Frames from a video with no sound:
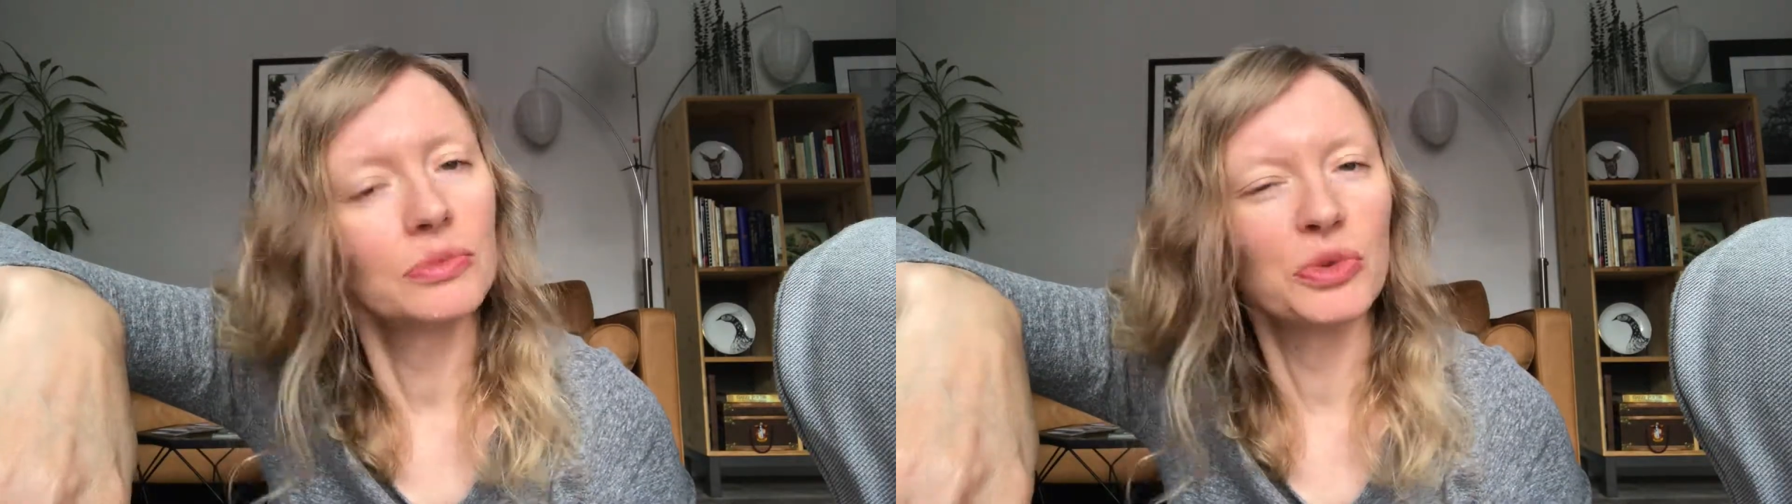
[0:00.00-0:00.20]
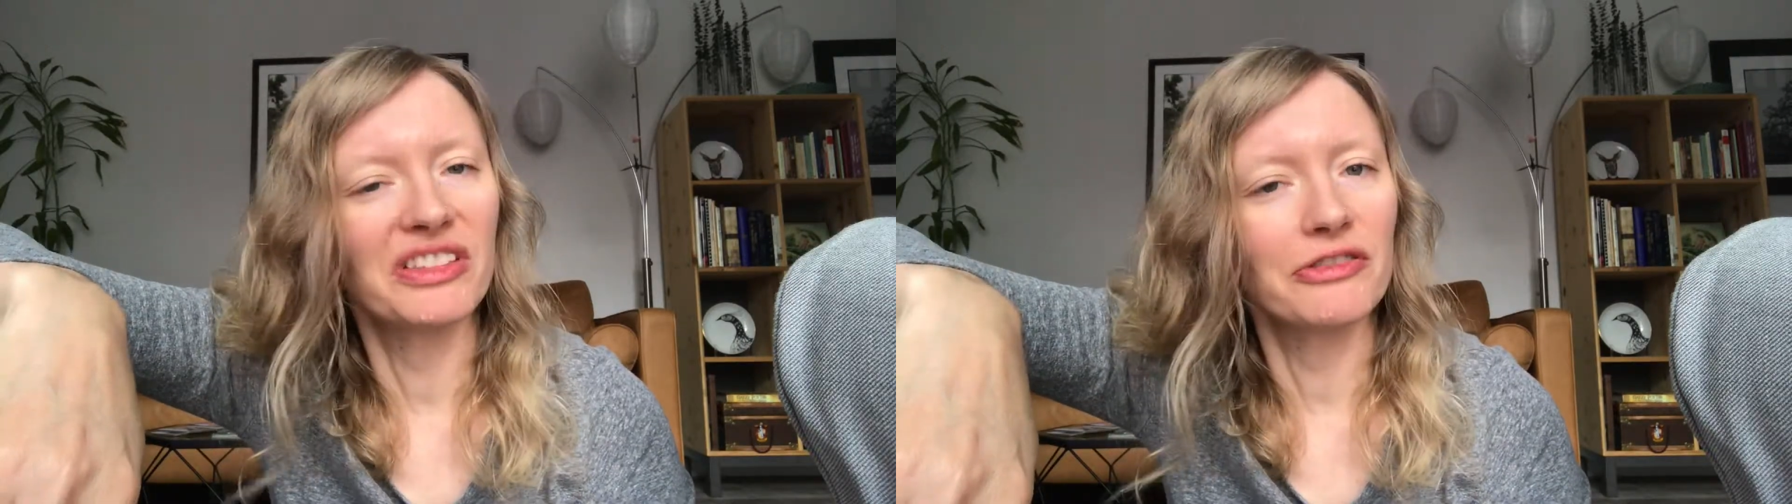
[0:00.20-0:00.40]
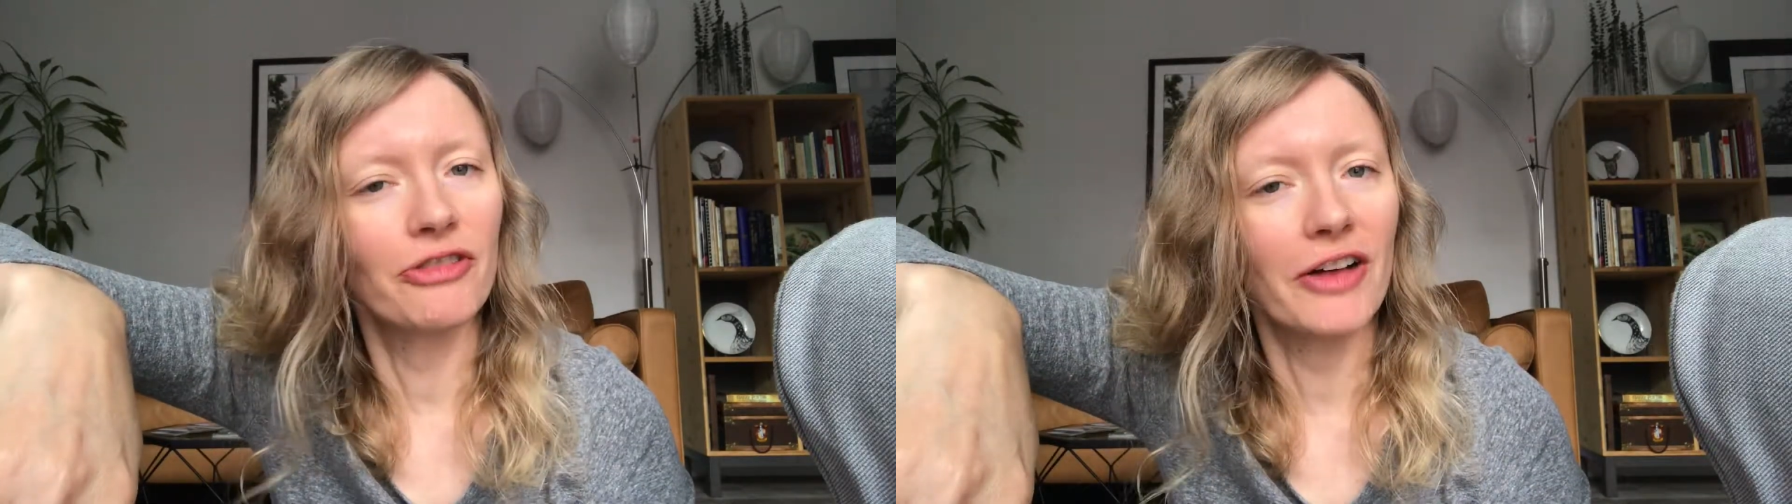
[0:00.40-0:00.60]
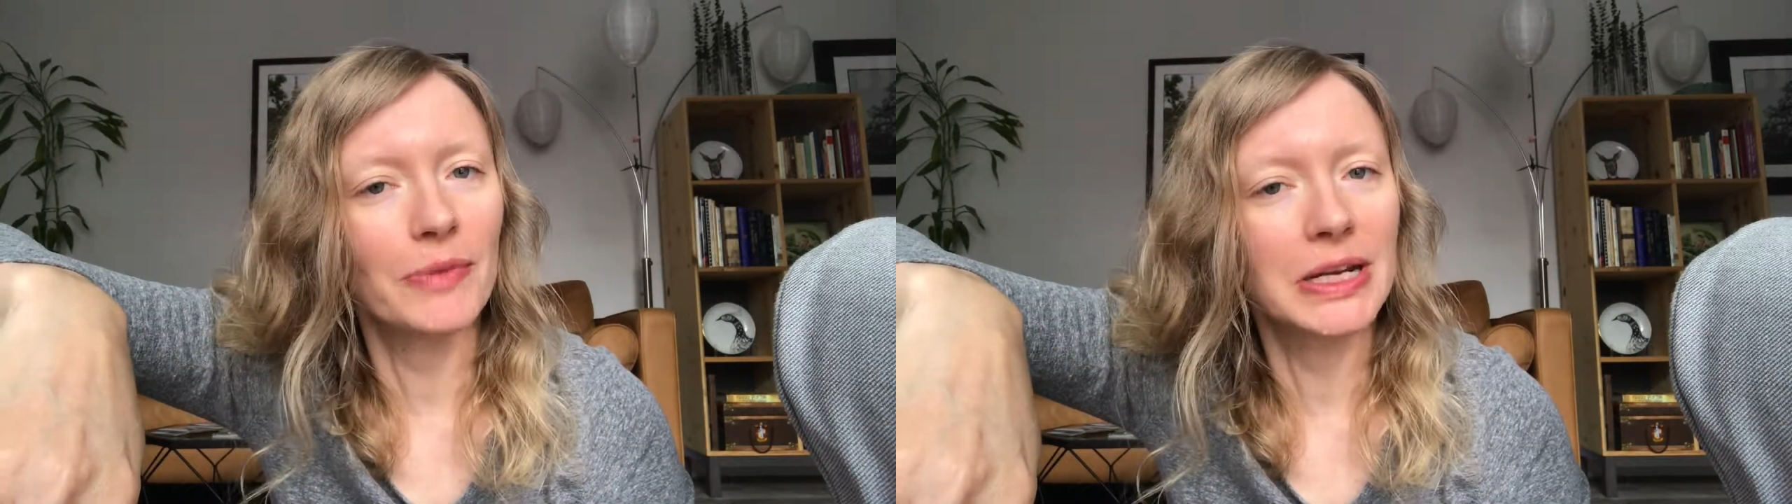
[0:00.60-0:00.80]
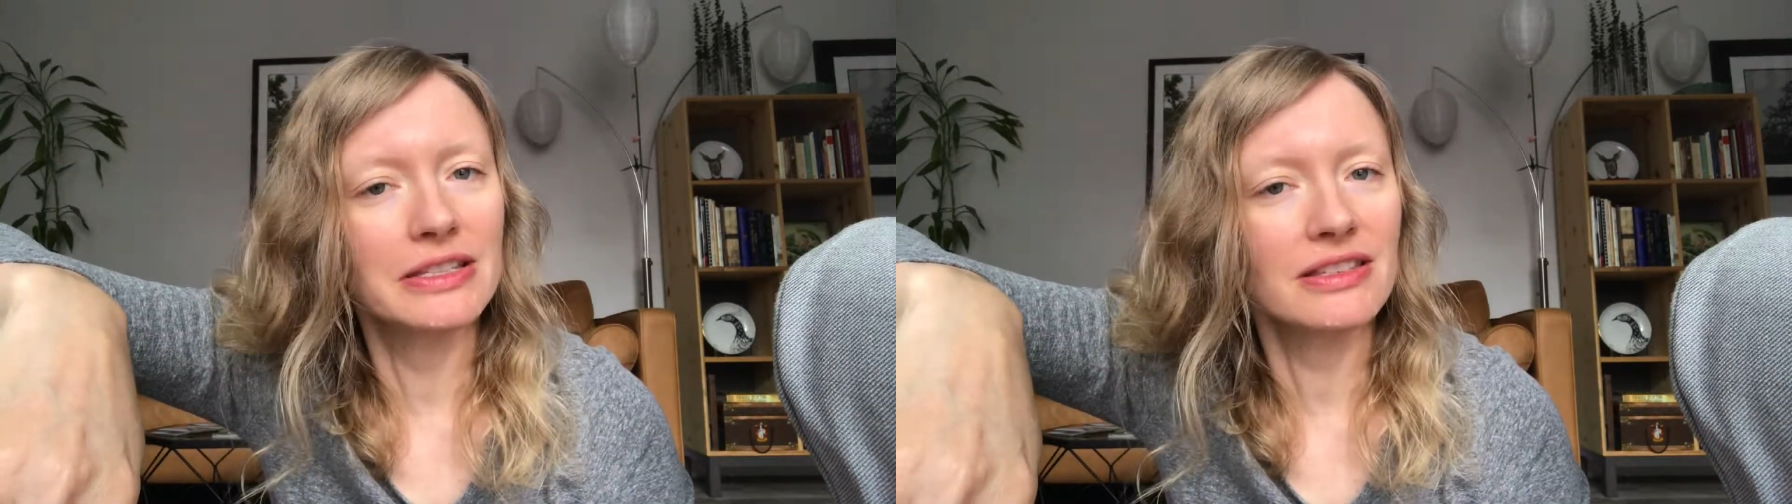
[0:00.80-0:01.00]
within five
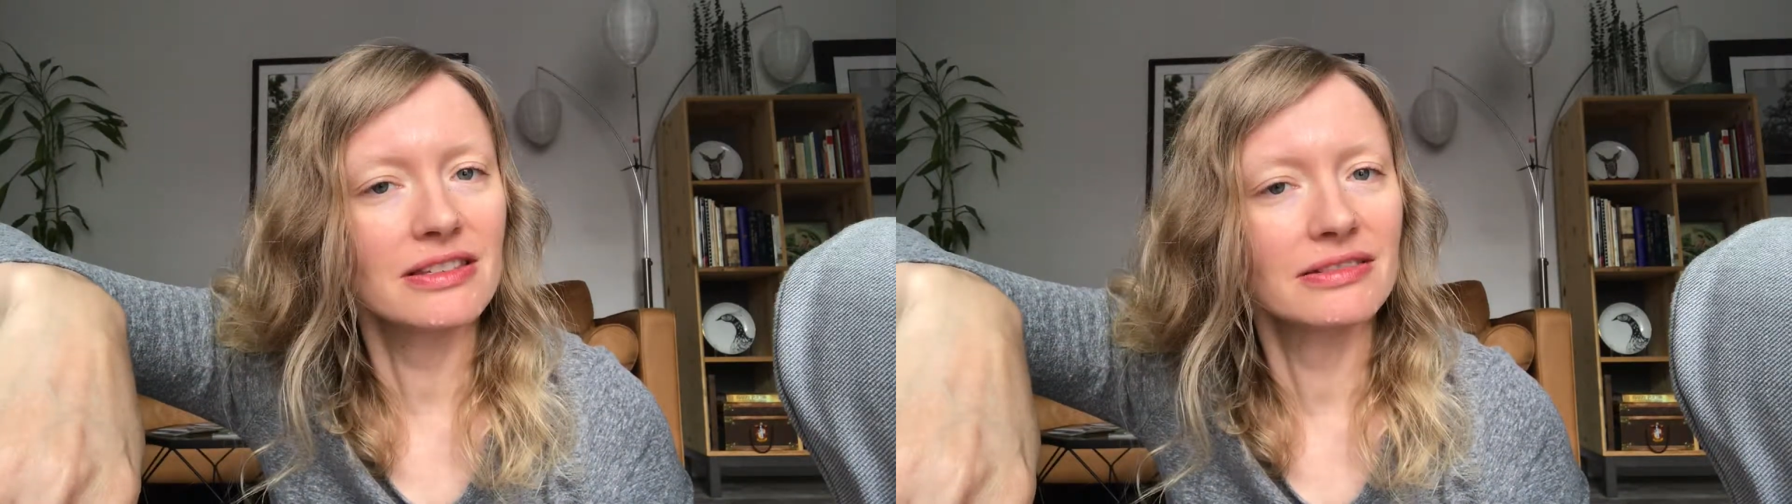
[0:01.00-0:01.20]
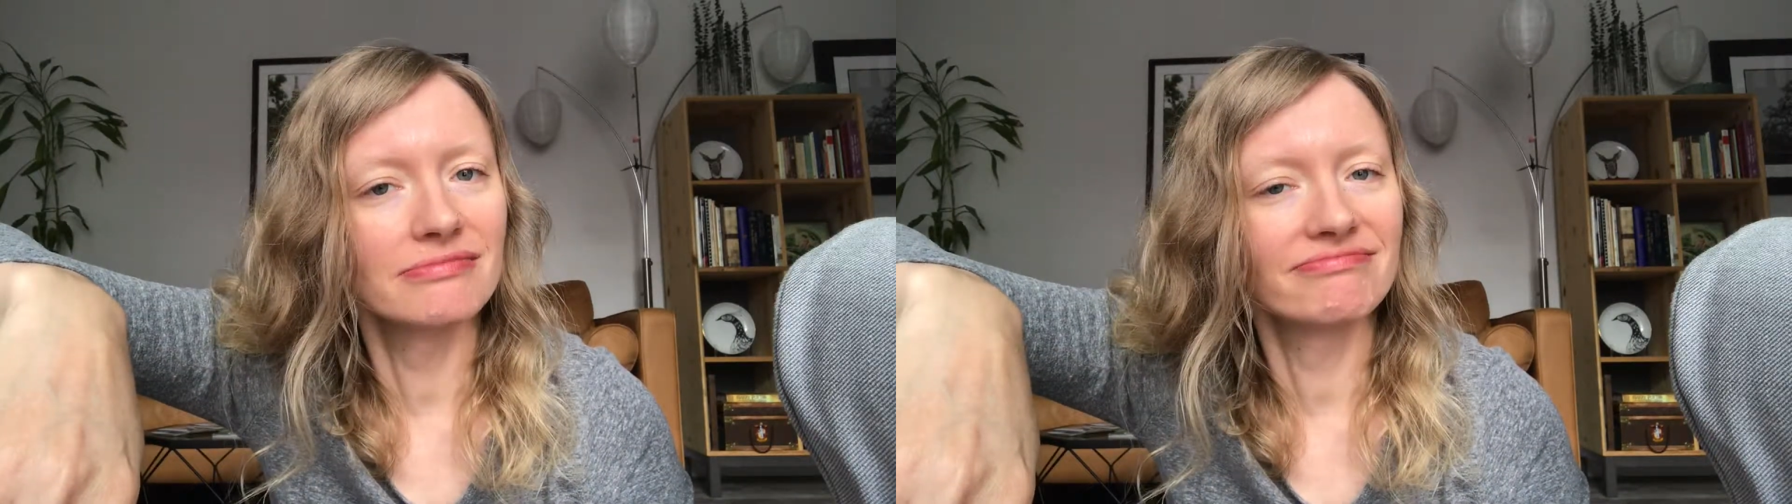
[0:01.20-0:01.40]
minutes.